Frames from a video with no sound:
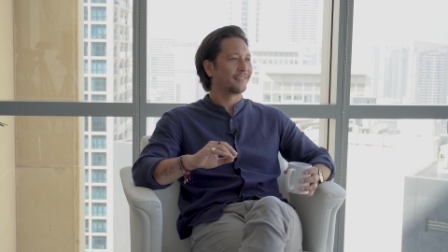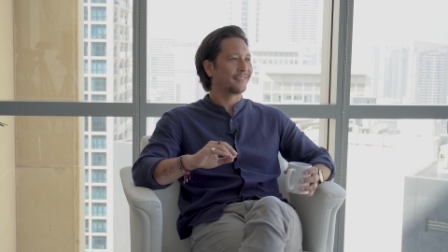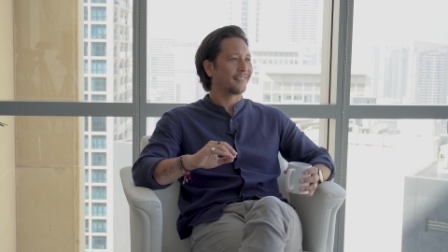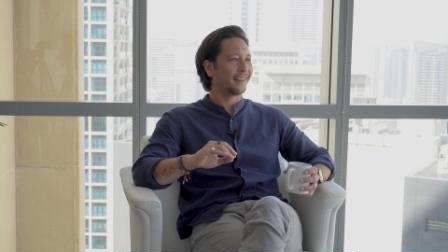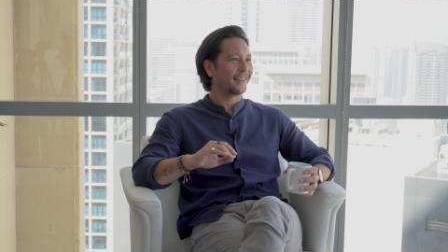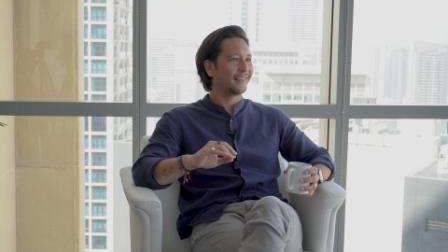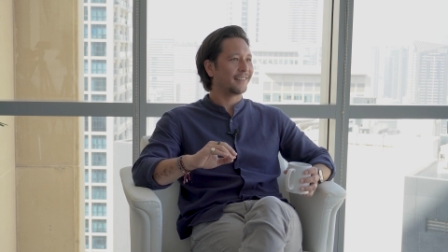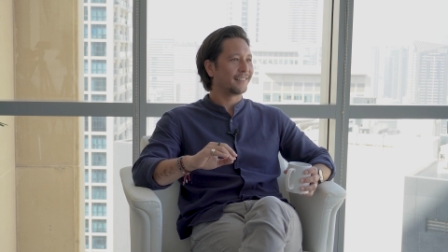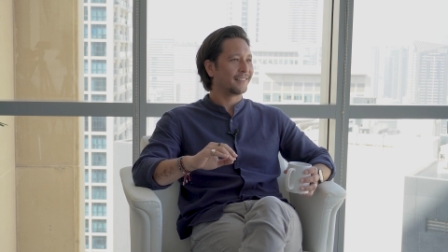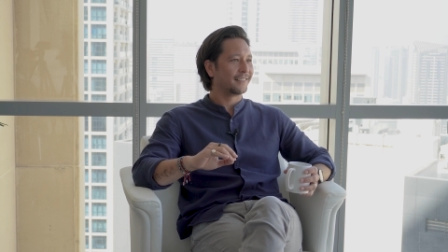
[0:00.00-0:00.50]

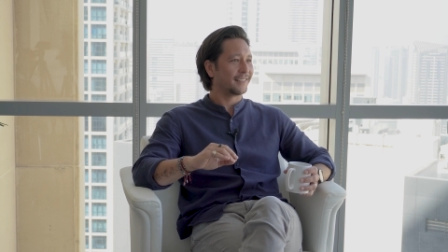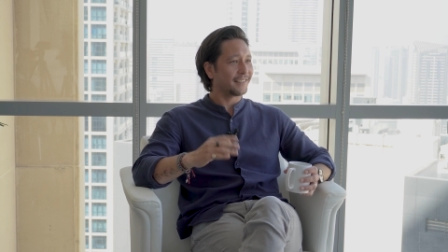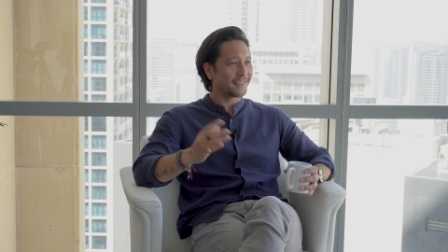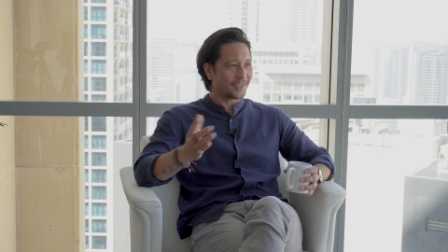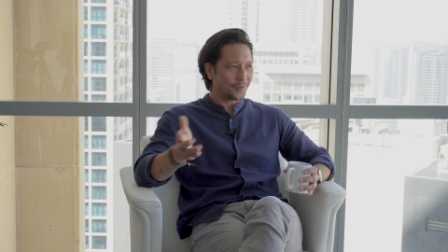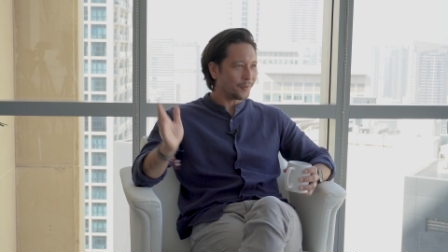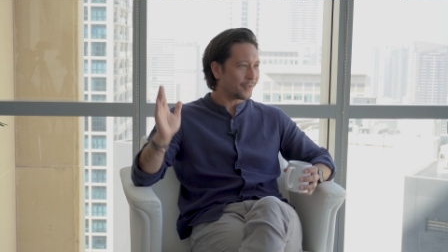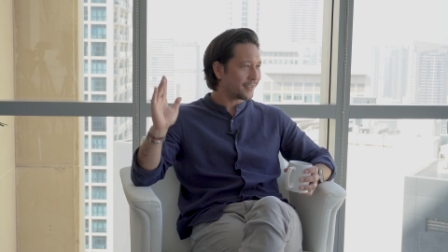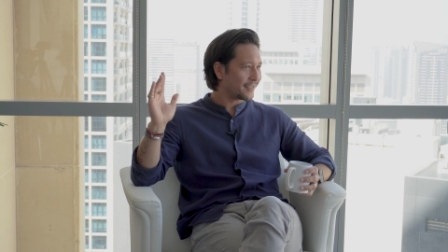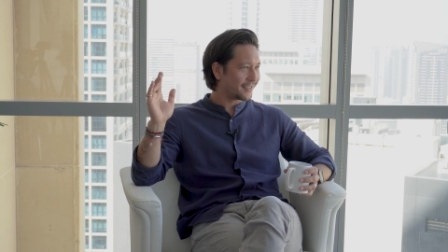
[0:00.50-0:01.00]
right? Yeah. They
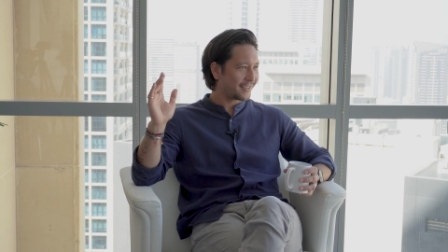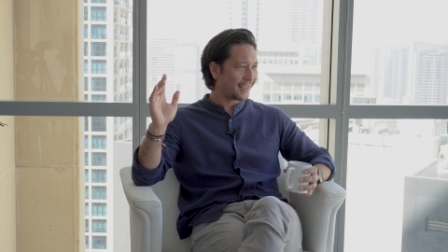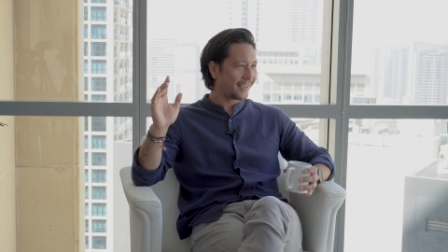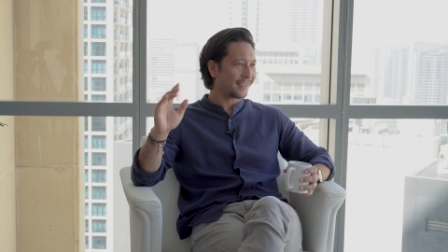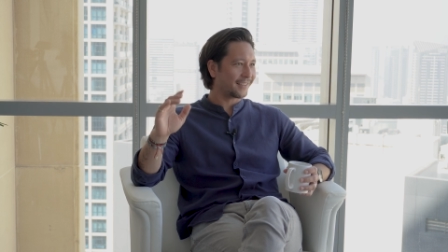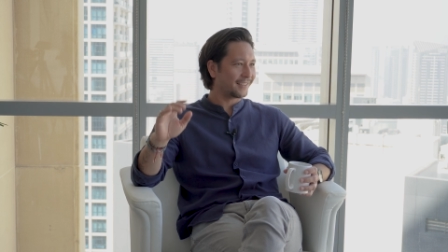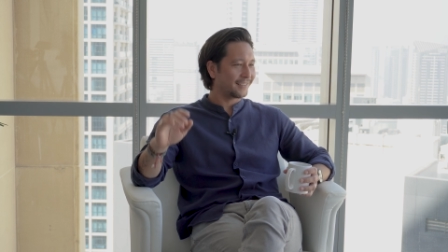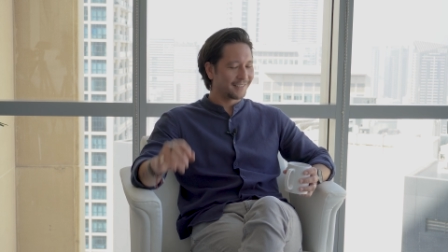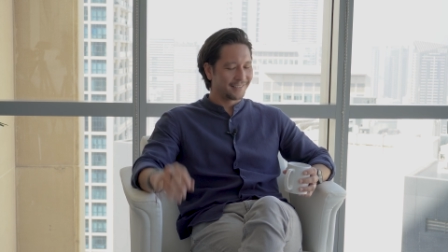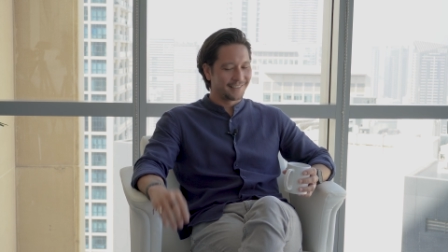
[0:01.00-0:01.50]
still wanted to
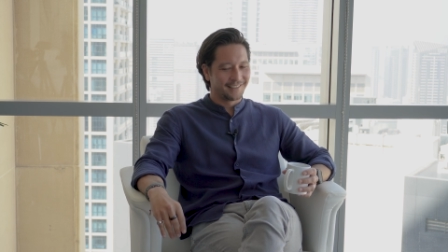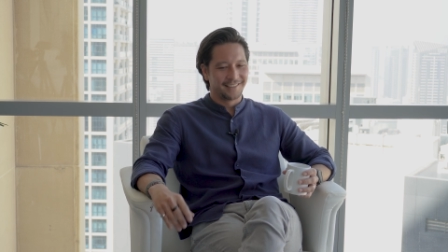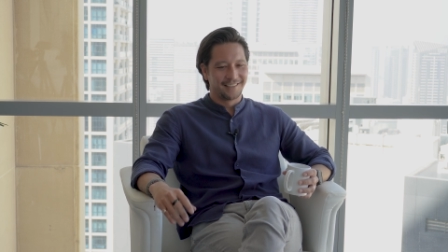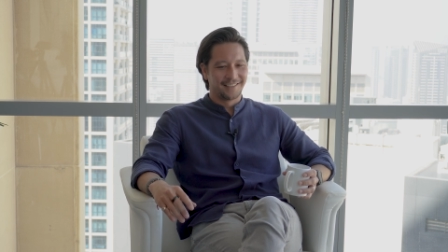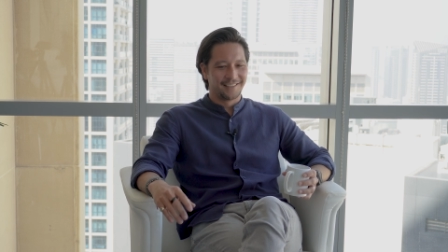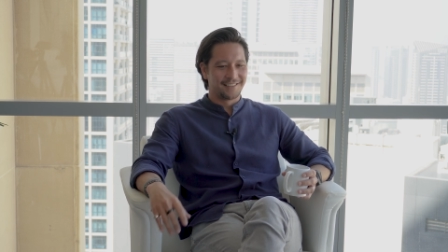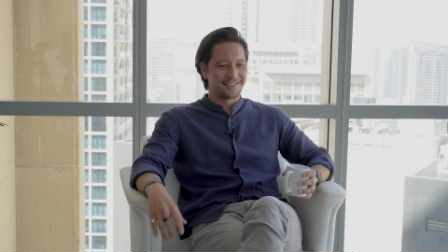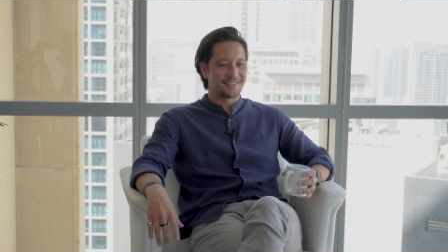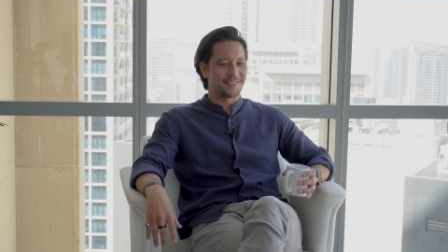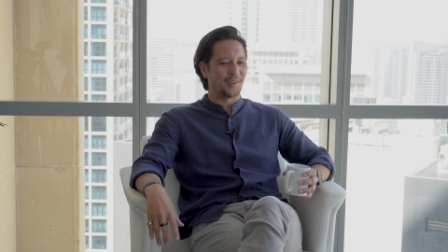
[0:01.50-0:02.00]
take it.
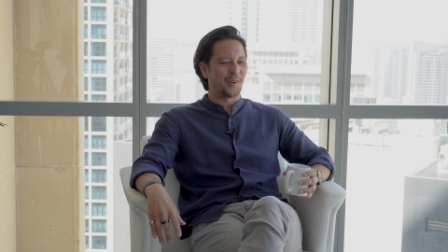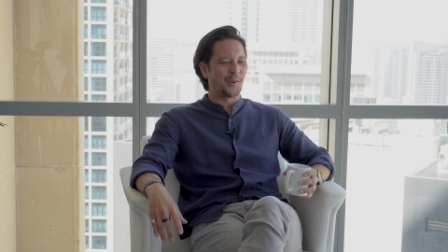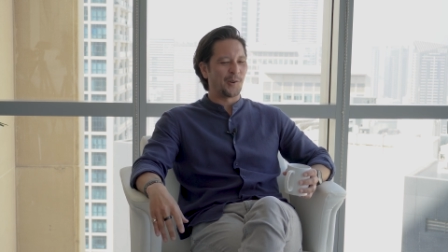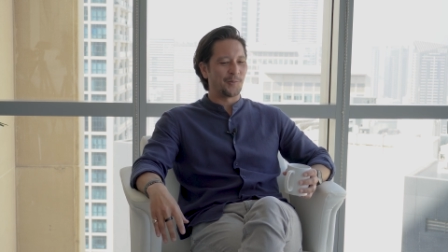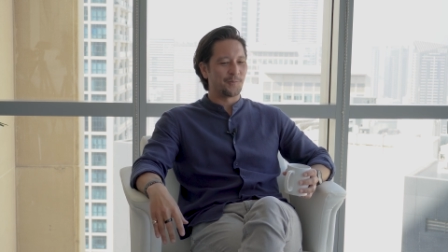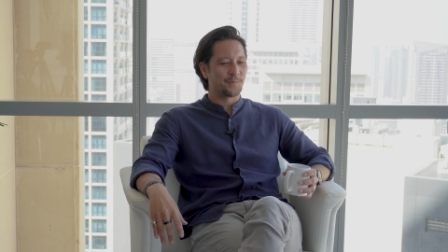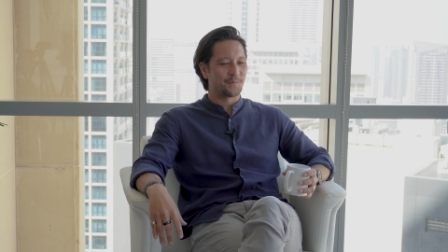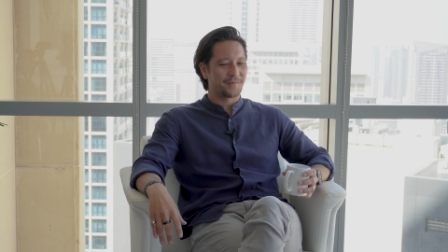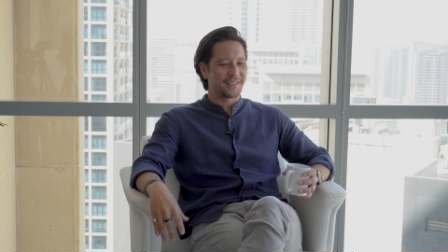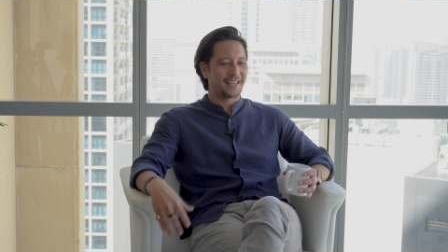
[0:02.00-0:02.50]

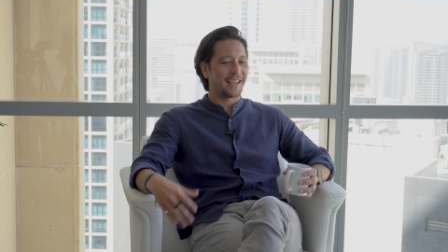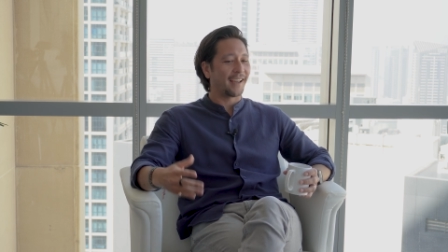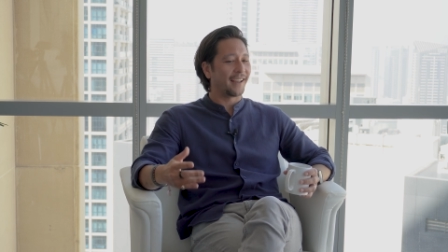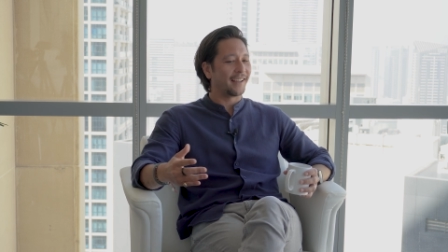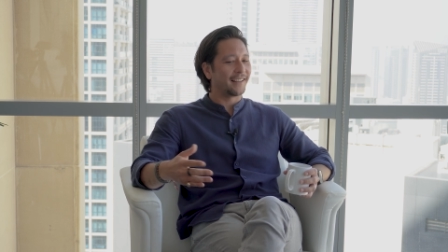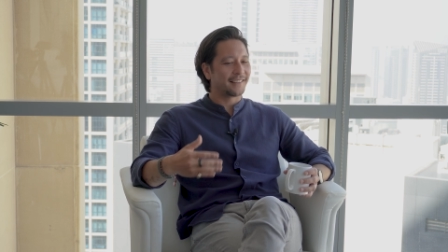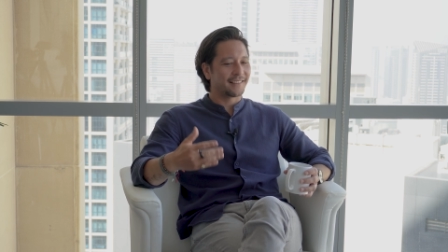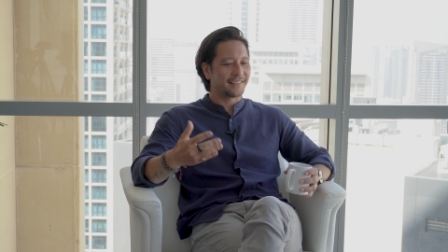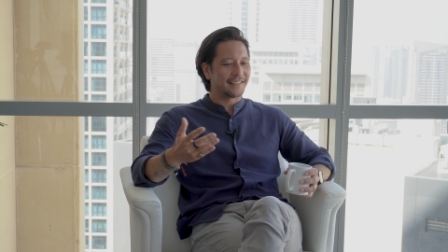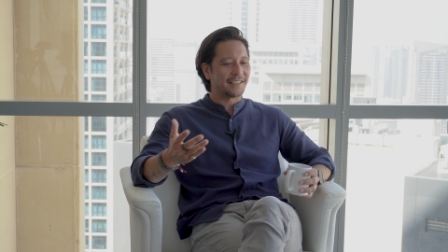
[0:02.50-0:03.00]
So
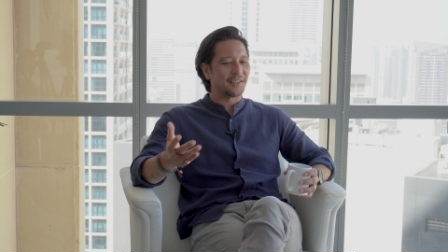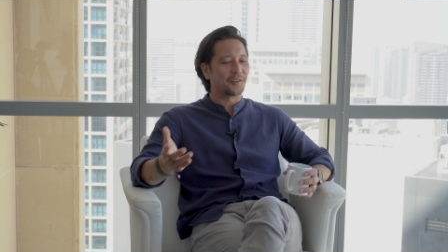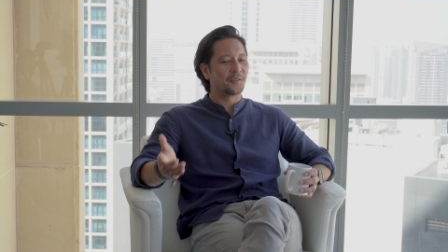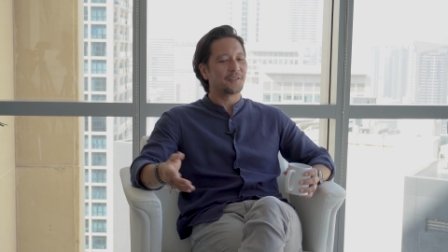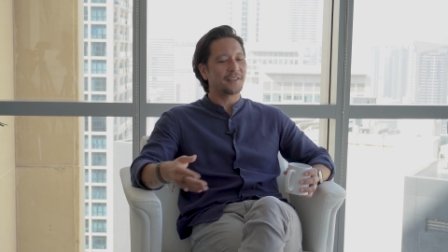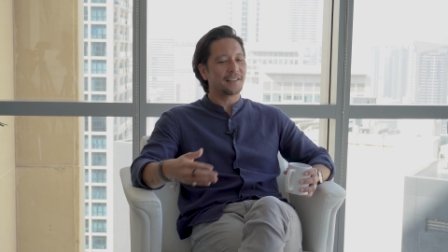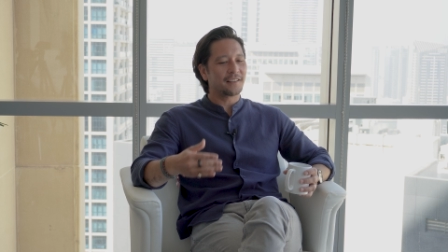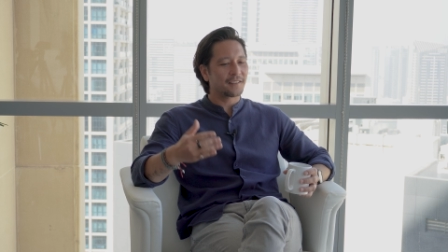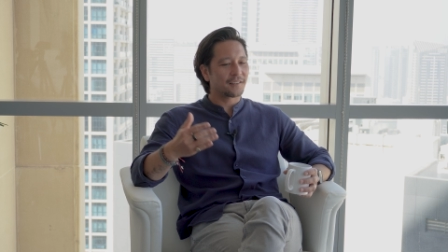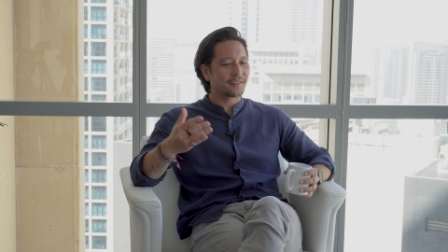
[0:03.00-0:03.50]
yeah, you know,
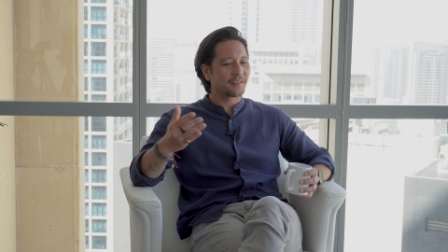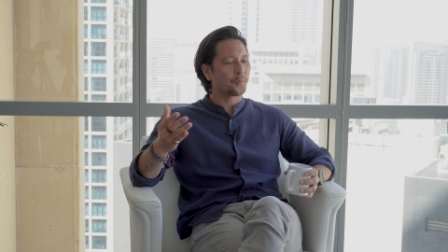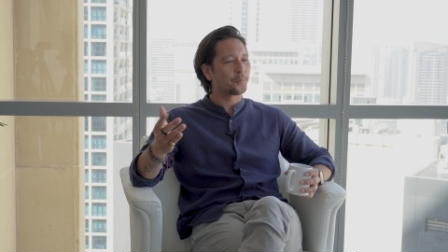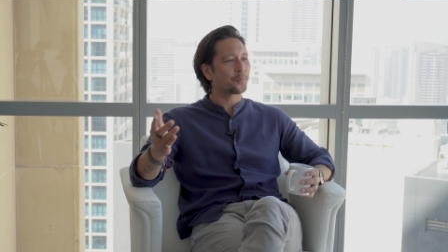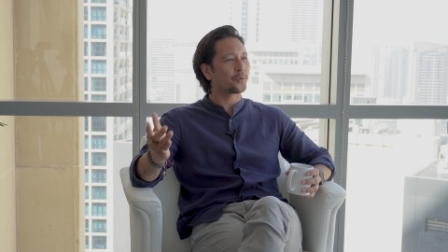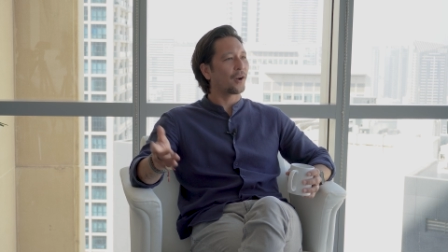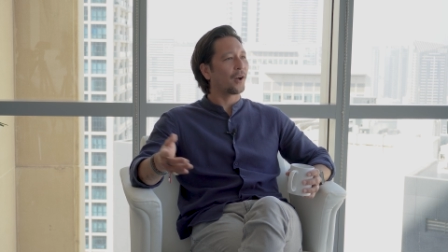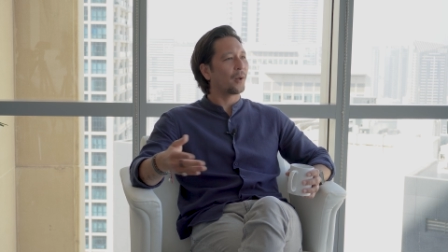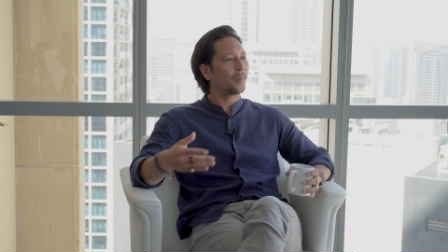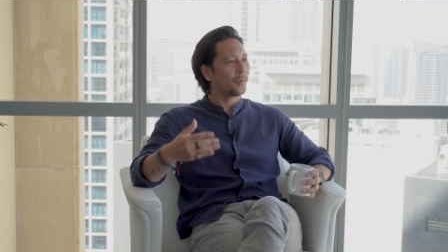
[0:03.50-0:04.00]
these are the
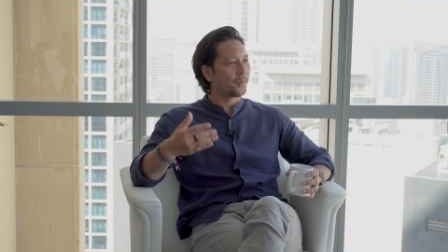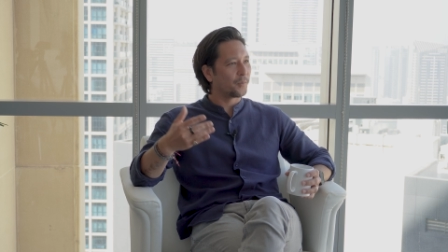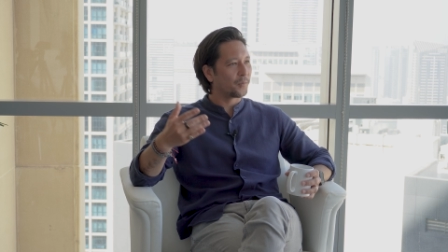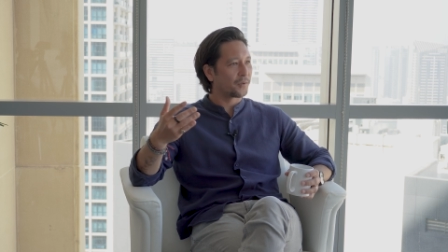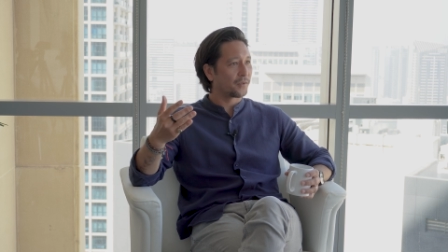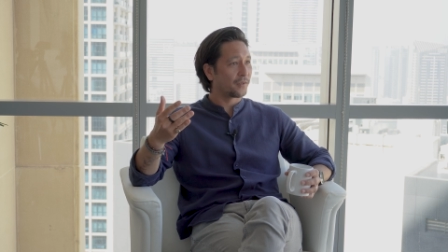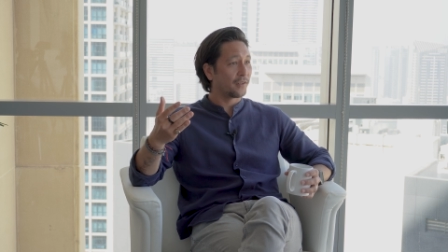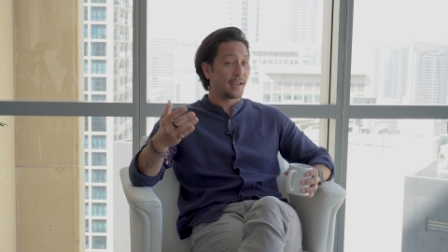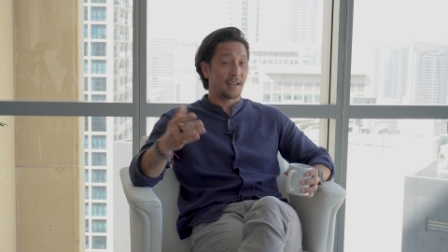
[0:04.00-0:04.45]
problems.